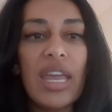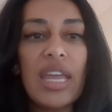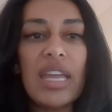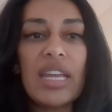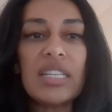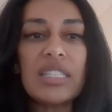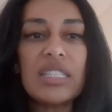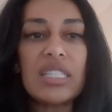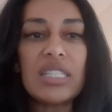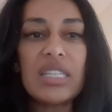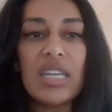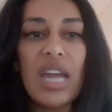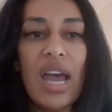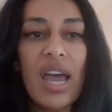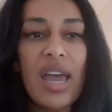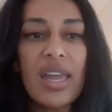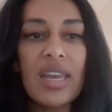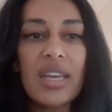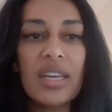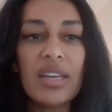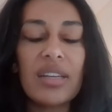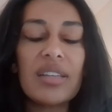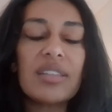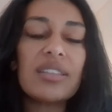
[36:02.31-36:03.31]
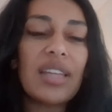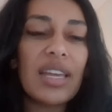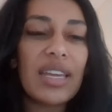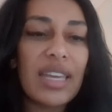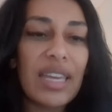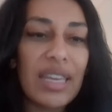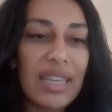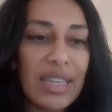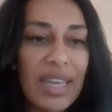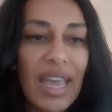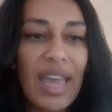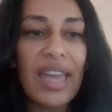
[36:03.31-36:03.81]
it's not
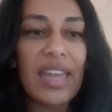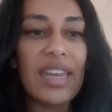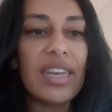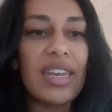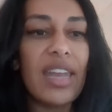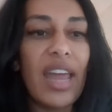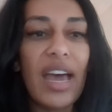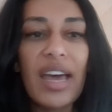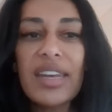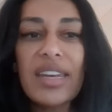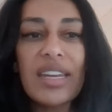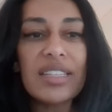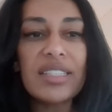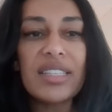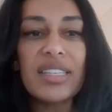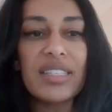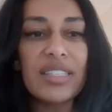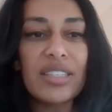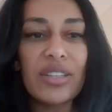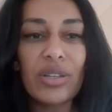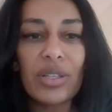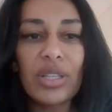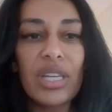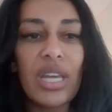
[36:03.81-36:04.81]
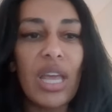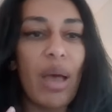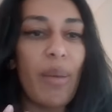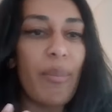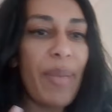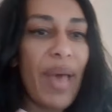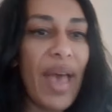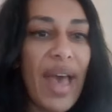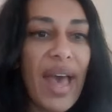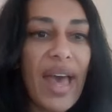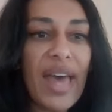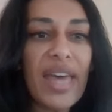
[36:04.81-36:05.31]
like, again, not necessarily a
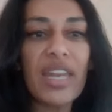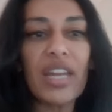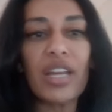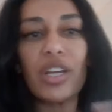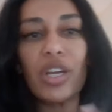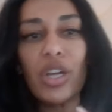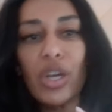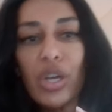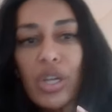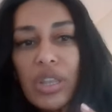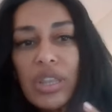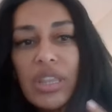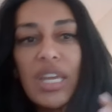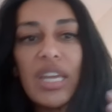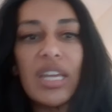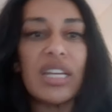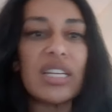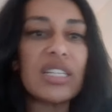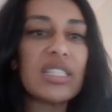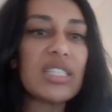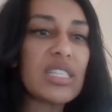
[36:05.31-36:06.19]
bad, a good thing.